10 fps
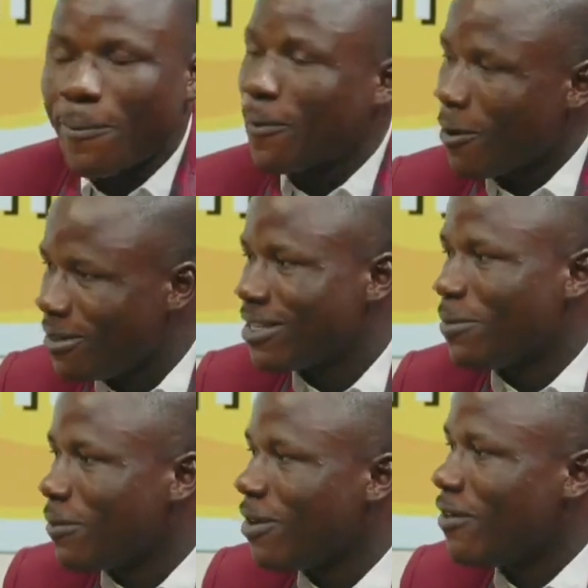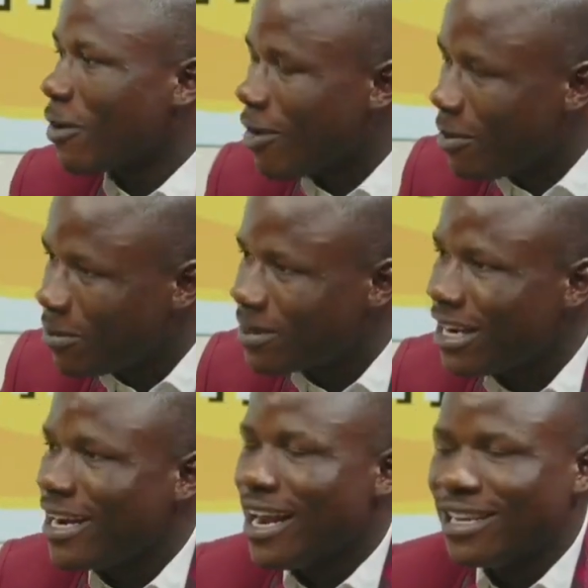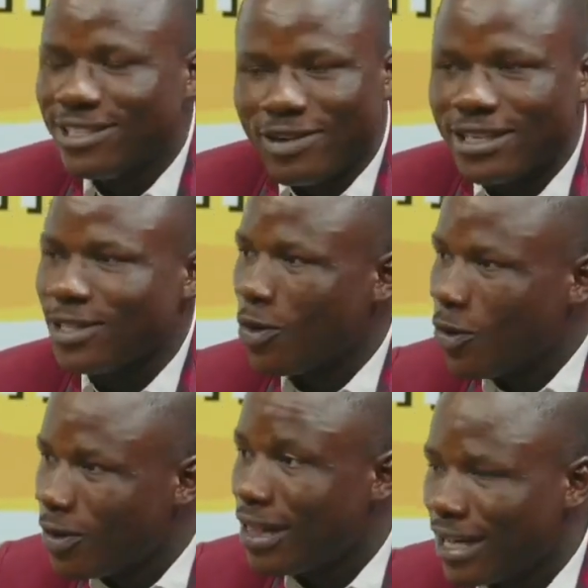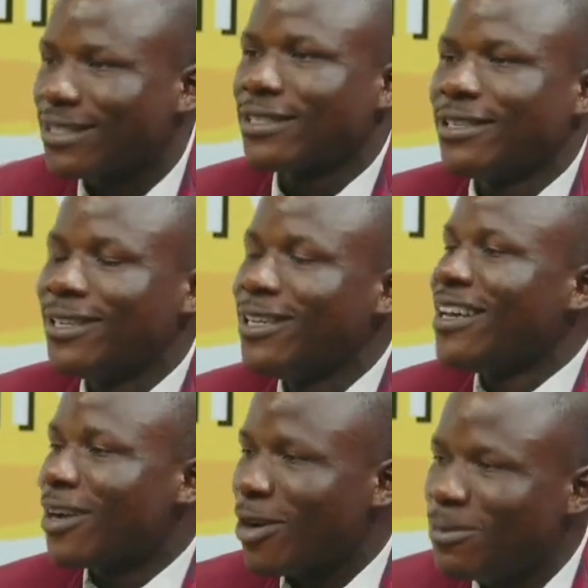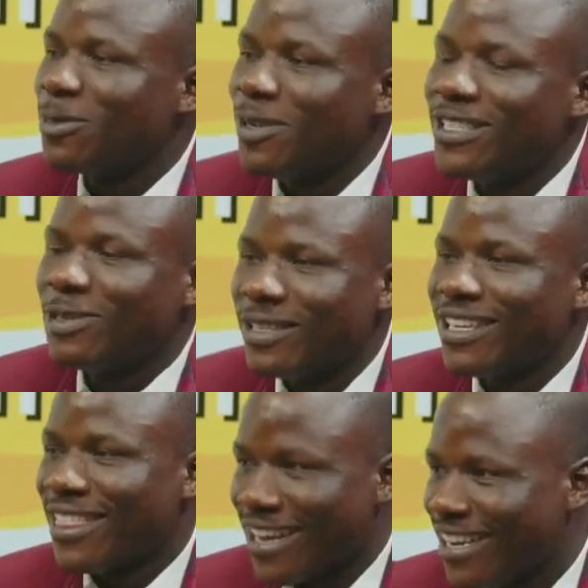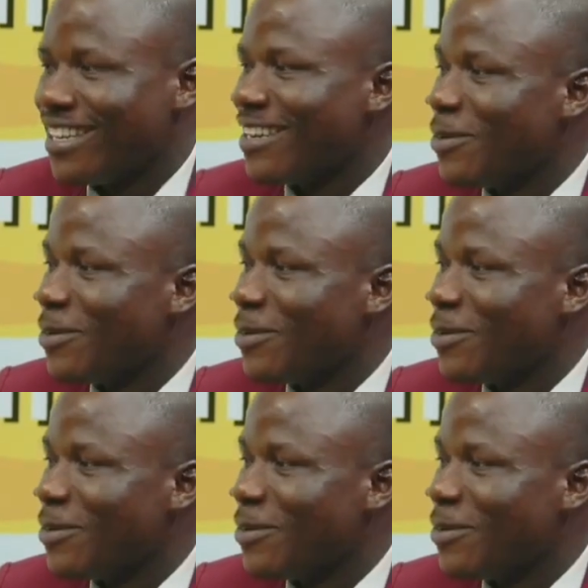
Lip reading: We promised the people of Akwa Ibom State and Nigeria as a whole that come 2023,